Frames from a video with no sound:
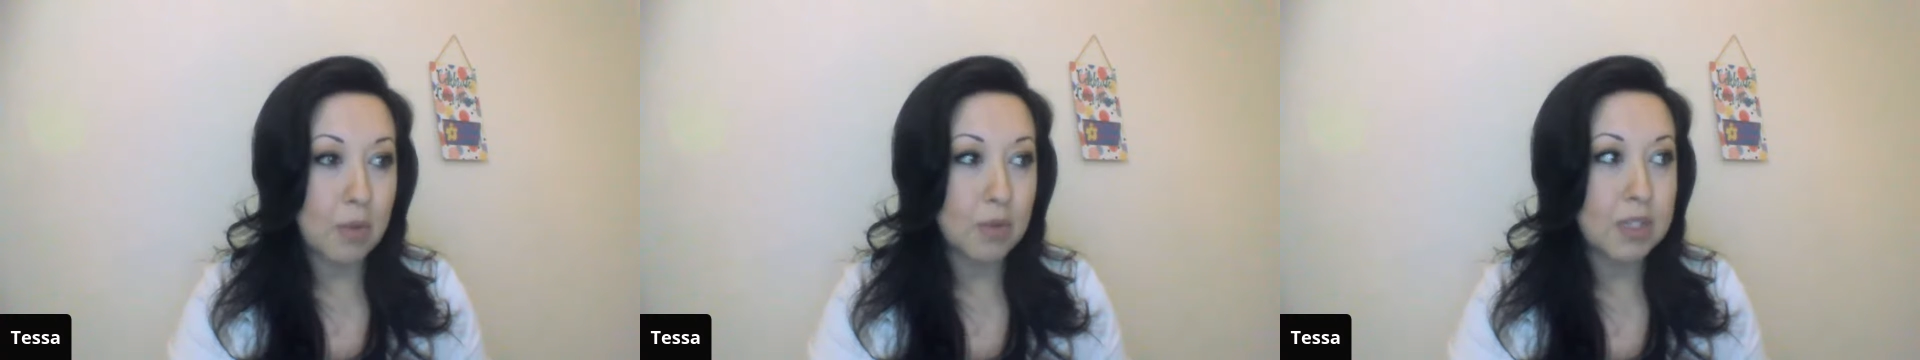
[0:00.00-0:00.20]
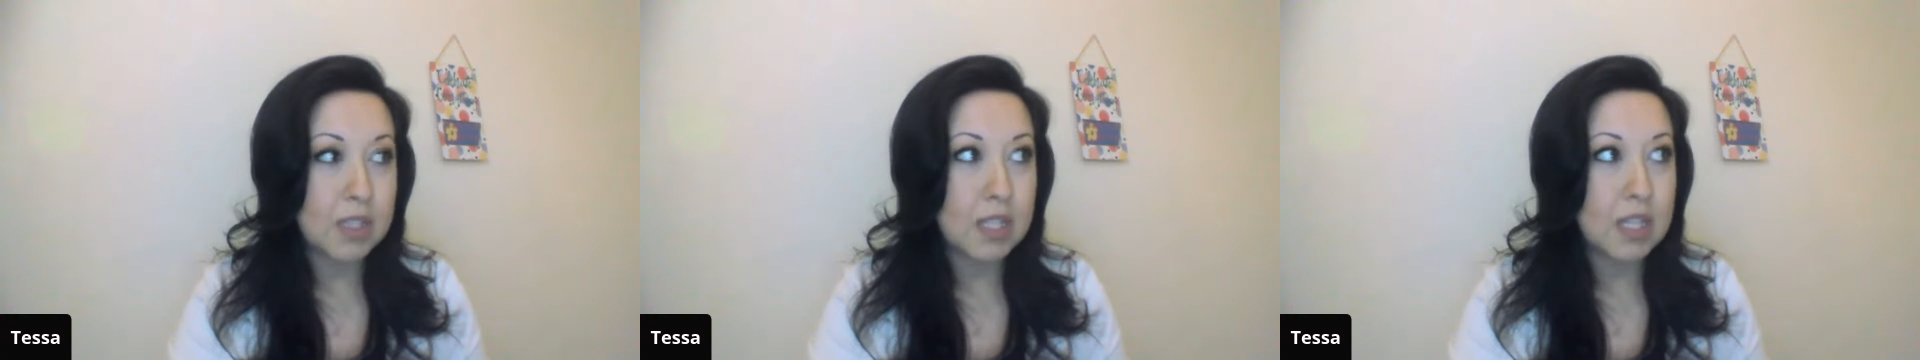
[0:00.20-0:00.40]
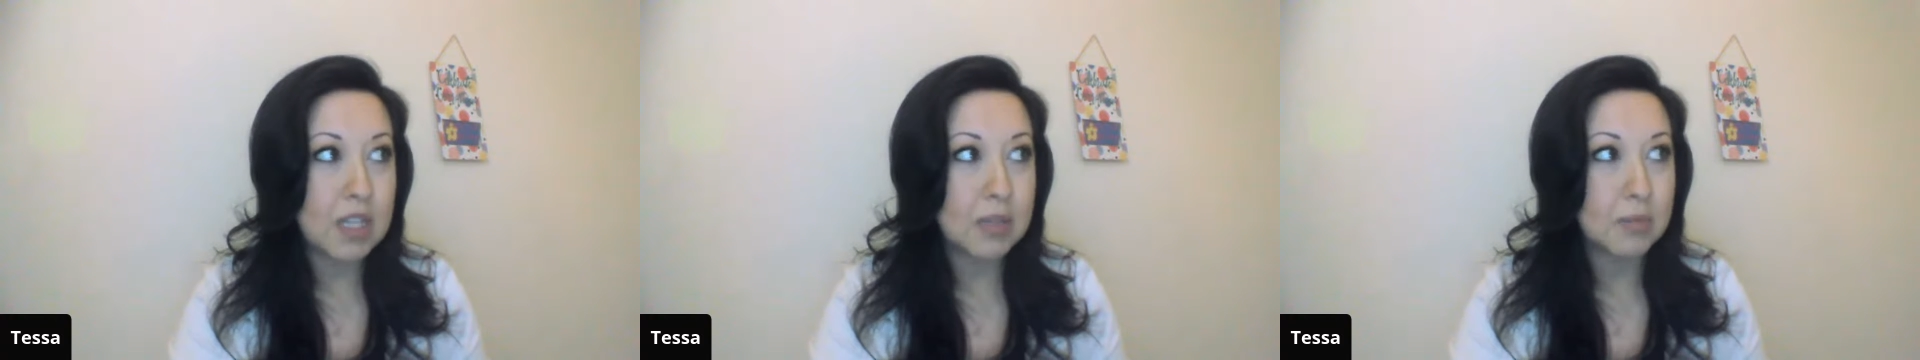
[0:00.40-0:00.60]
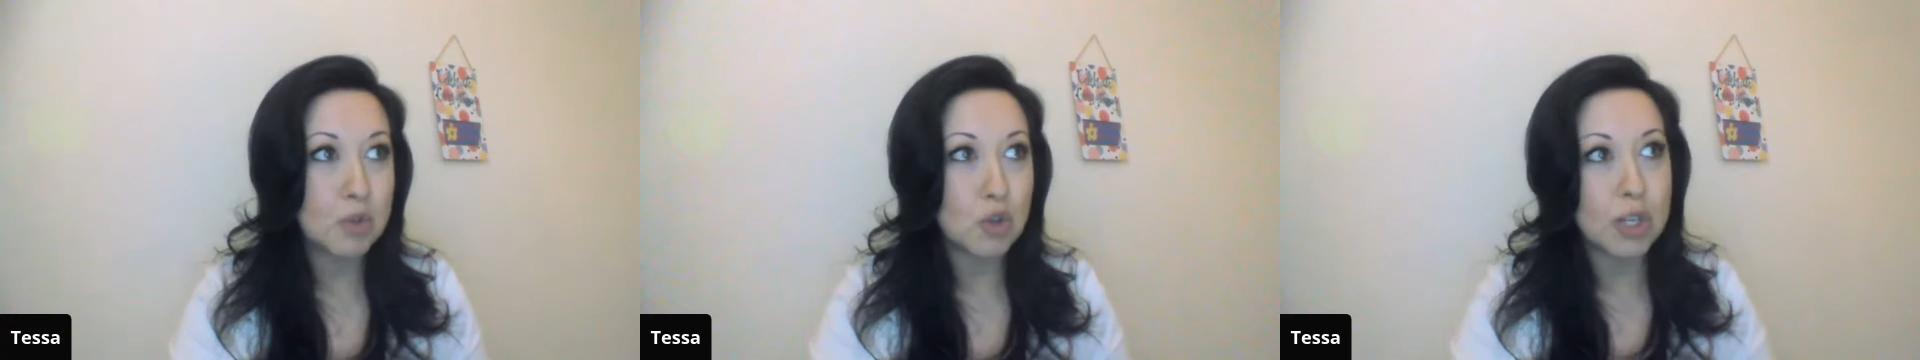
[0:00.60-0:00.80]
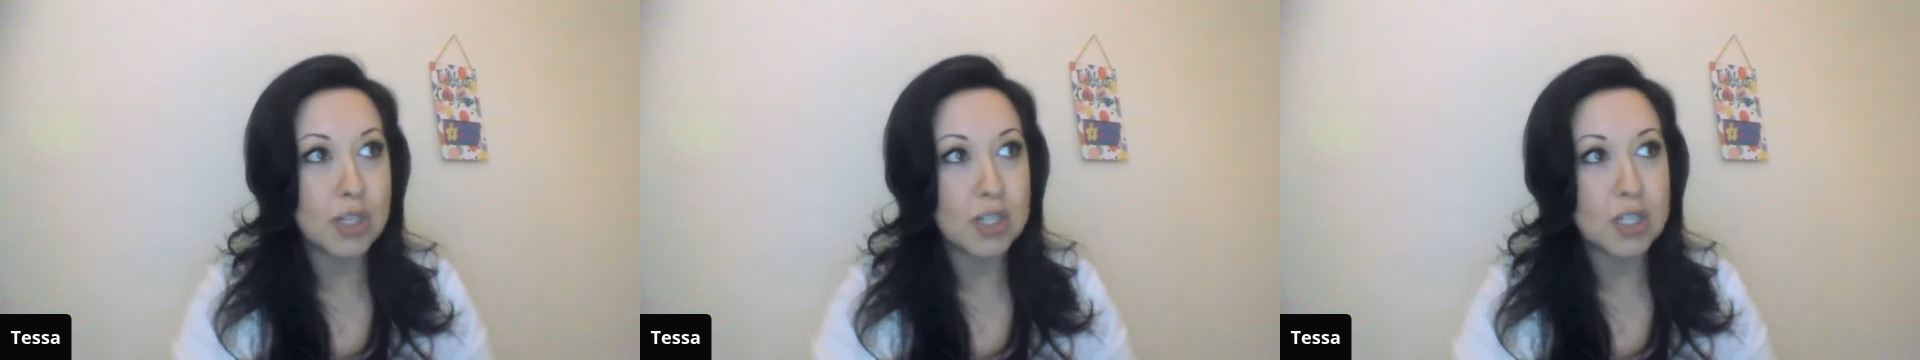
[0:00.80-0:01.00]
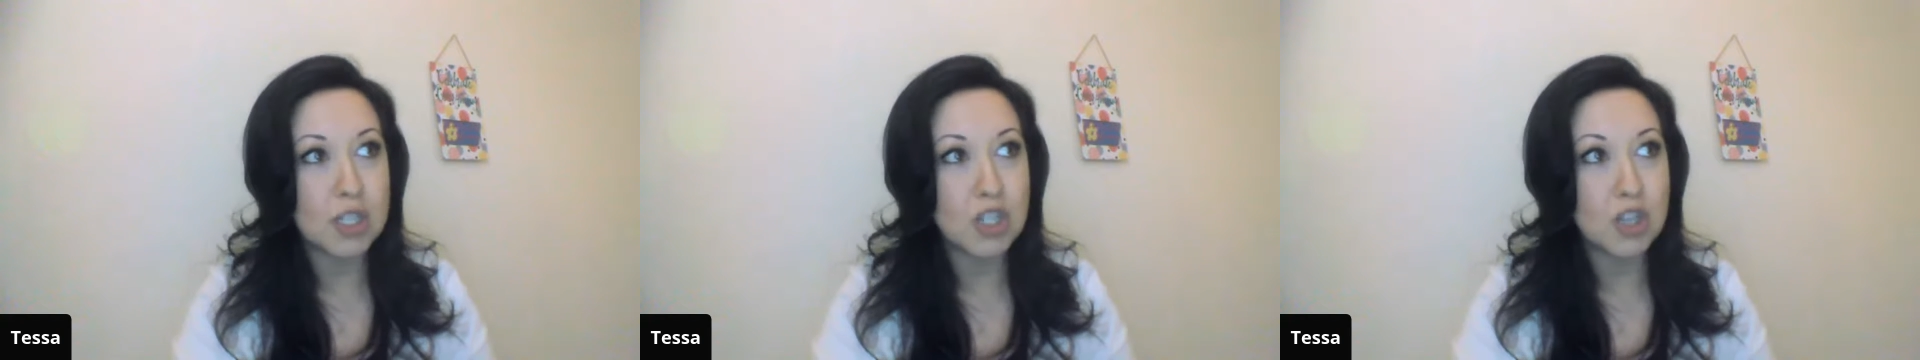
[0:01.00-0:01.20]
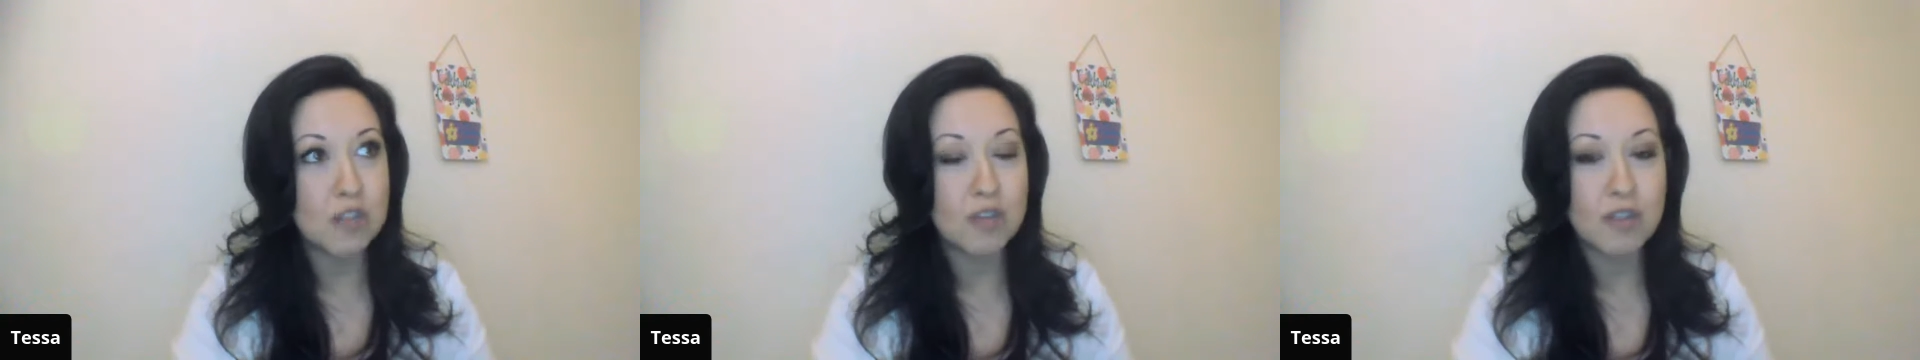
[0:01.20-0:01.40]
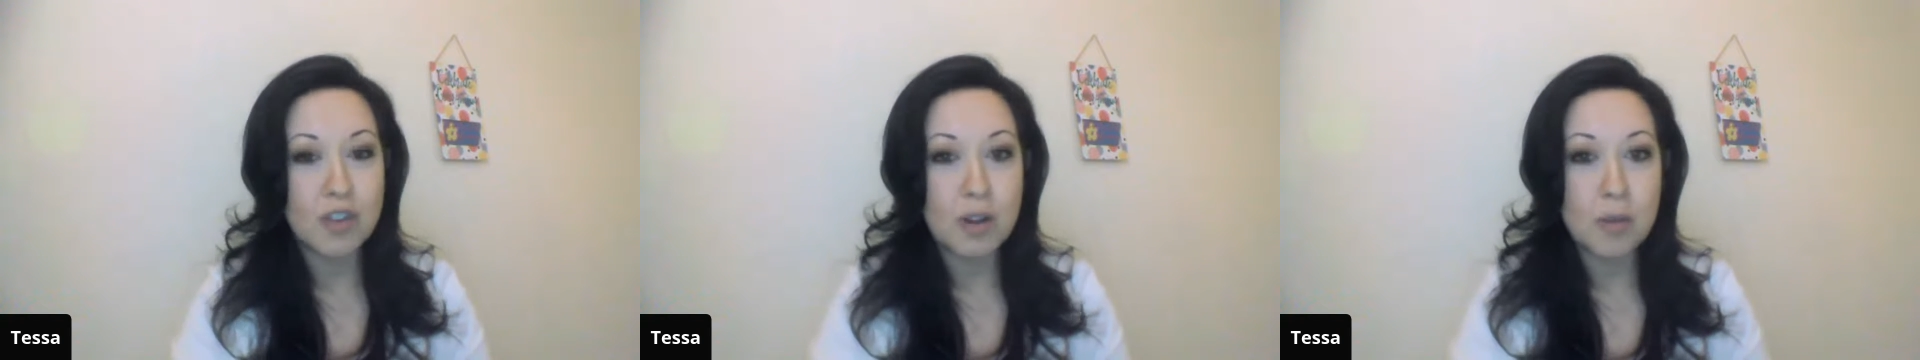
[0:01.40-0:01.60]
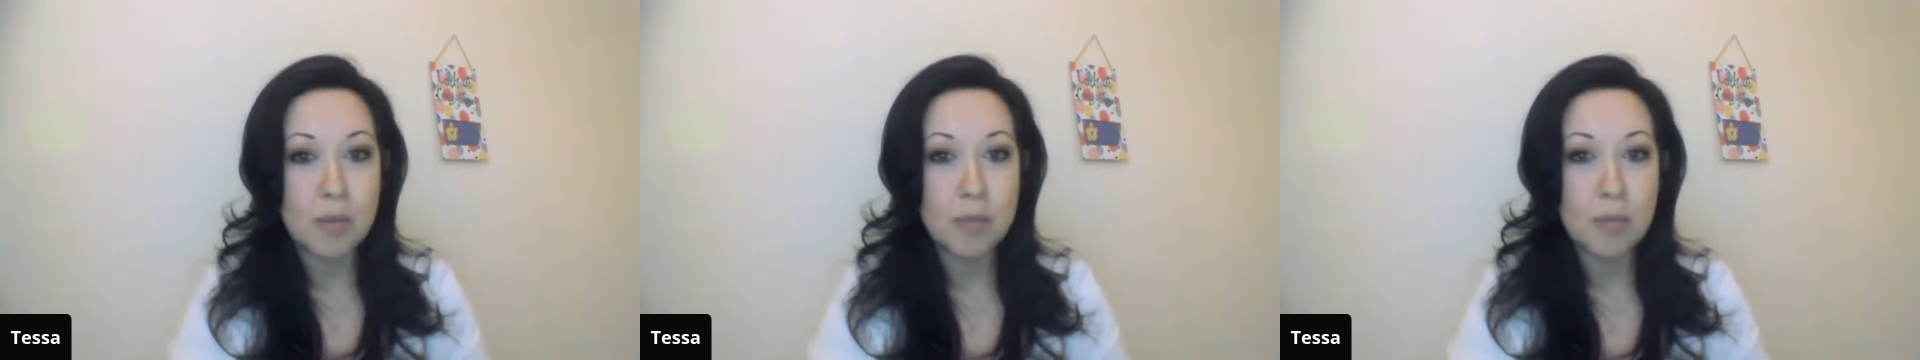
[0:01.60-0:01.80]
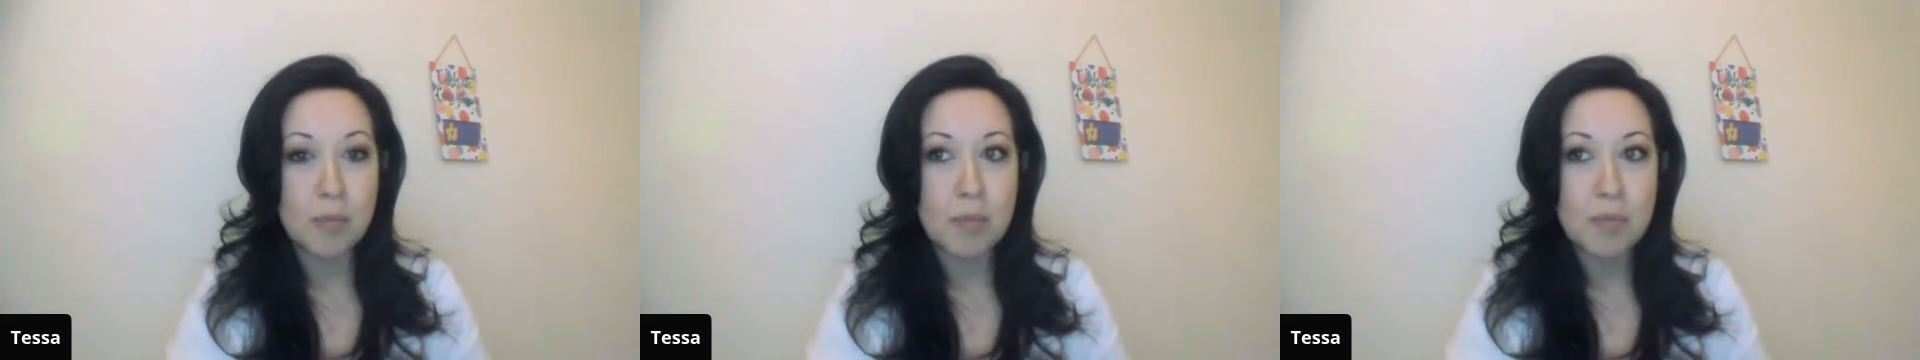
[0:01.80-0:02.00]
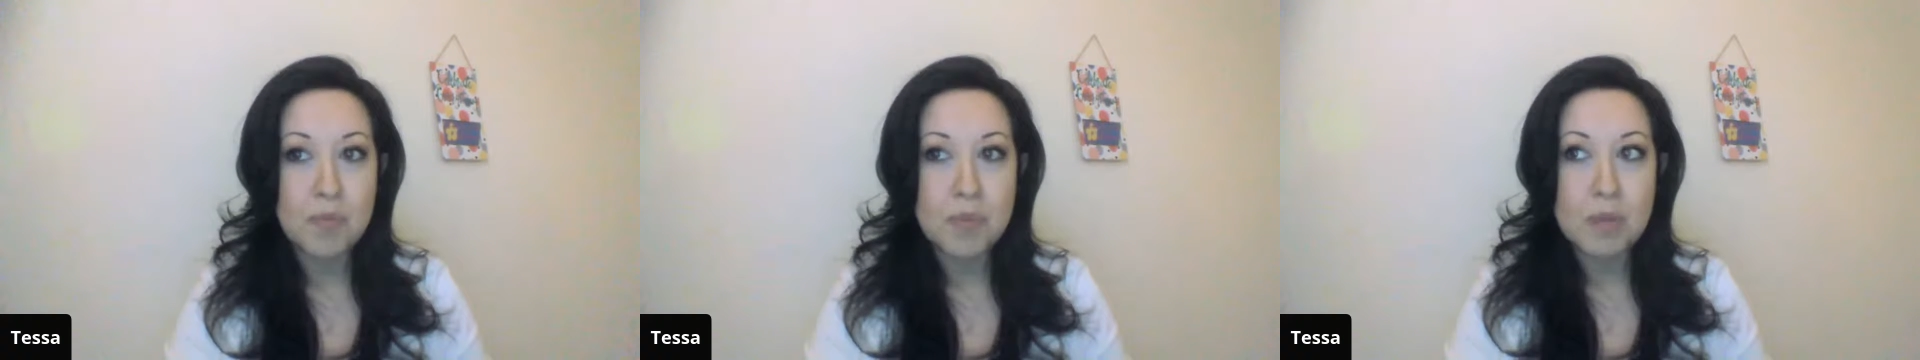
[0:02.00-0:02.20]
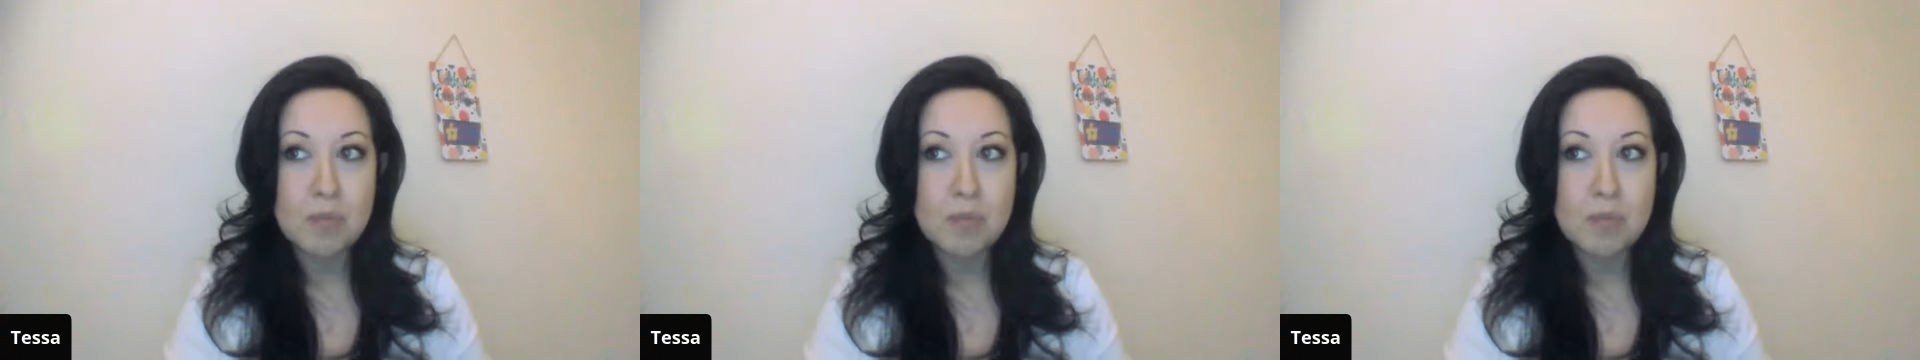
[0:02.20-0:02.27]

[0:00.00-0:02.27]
I was seeing them transition from